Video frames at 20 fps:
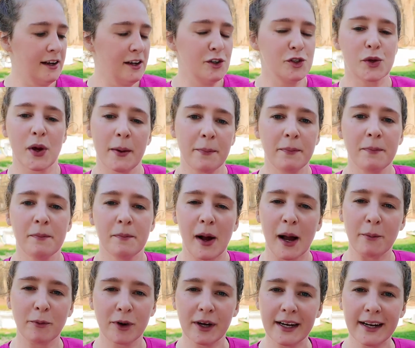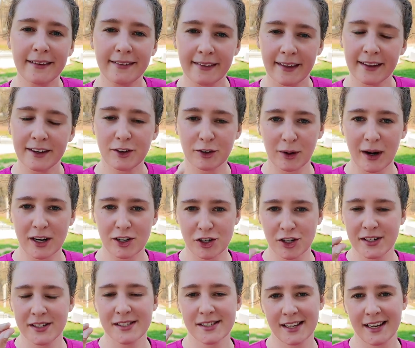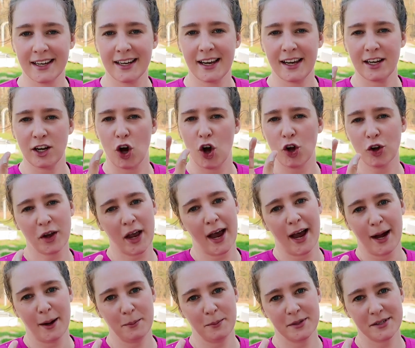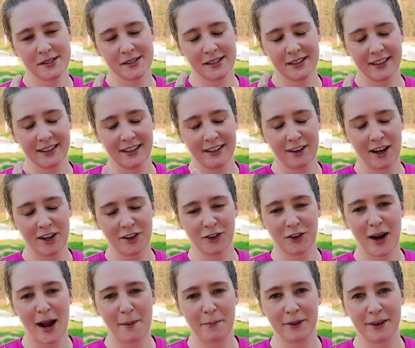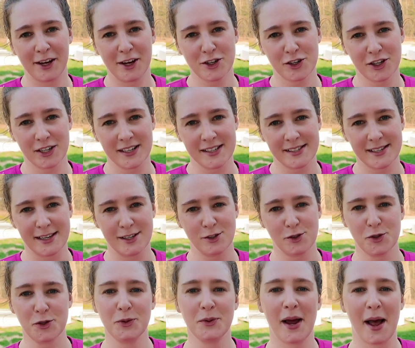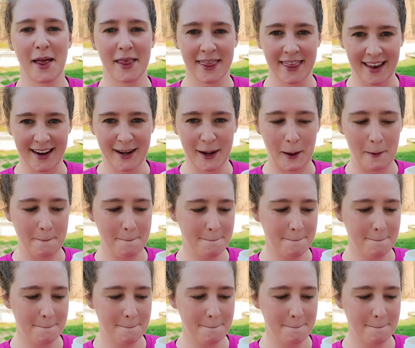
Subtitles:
So I'm reading the directions, and in all caps under application it says do not thin.